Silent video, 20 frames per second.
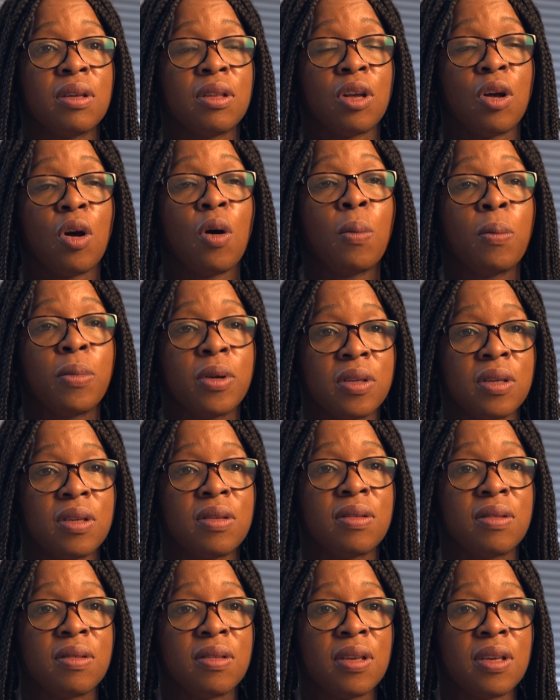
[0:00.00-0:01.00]
the
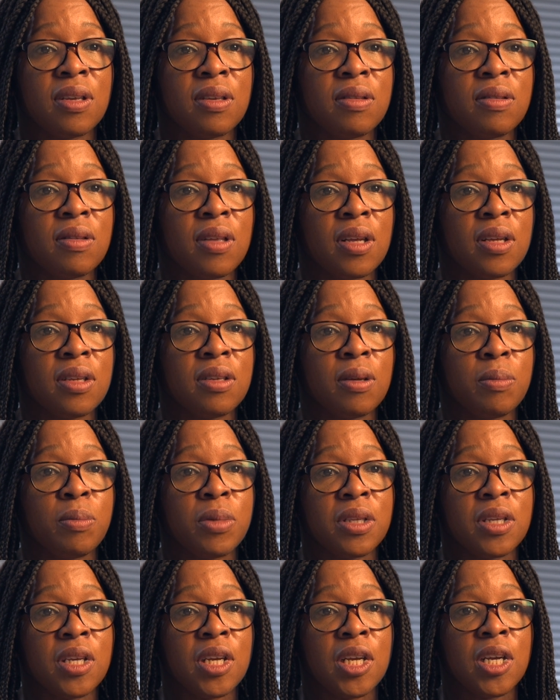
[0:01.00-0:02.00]
competences that a
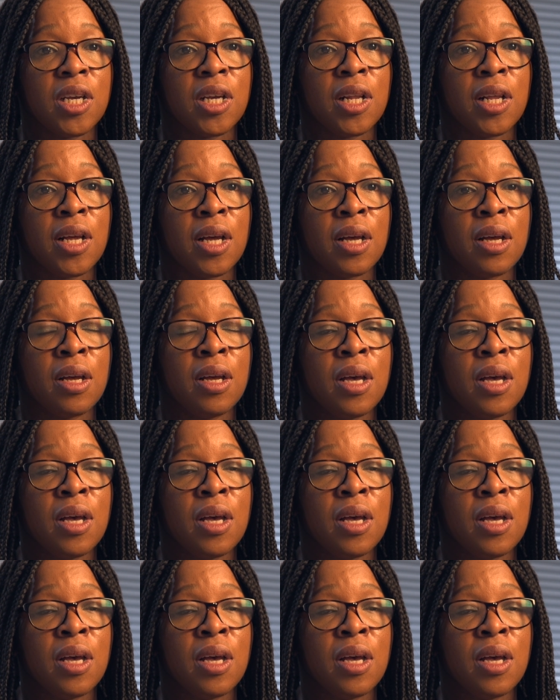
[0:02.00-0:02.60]
particular